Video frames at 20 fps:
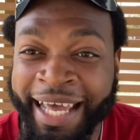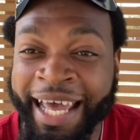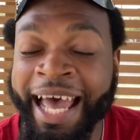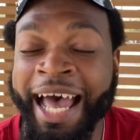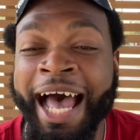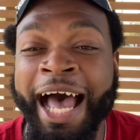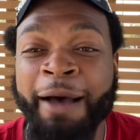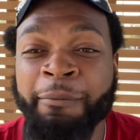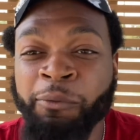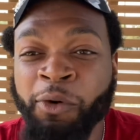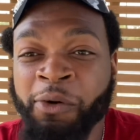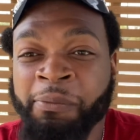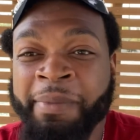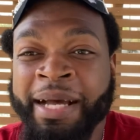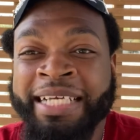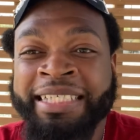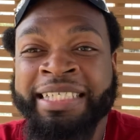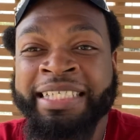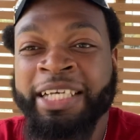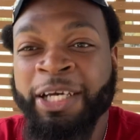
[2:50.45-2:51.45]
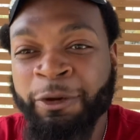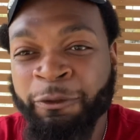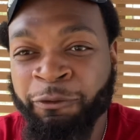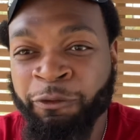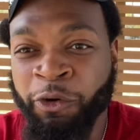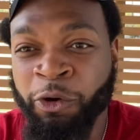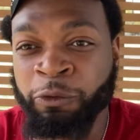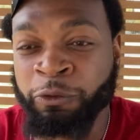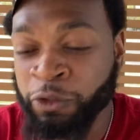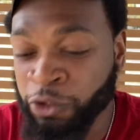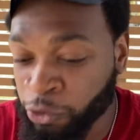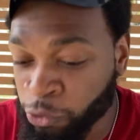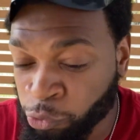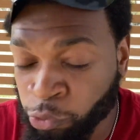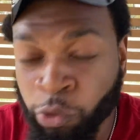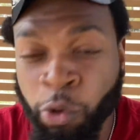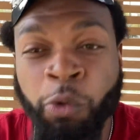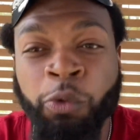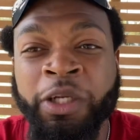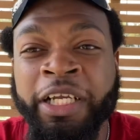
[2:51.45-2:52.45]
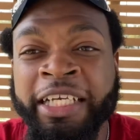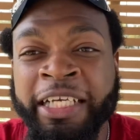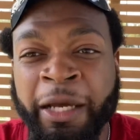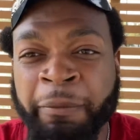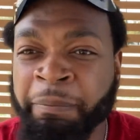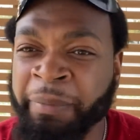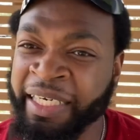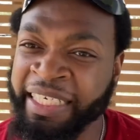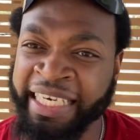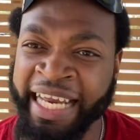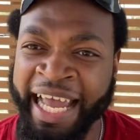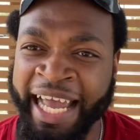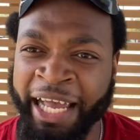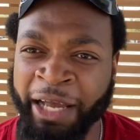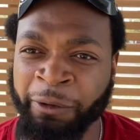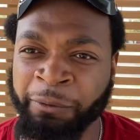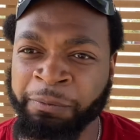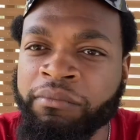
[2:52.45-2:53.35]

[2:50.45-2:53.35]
I'm on my cell phone scrolling up and down.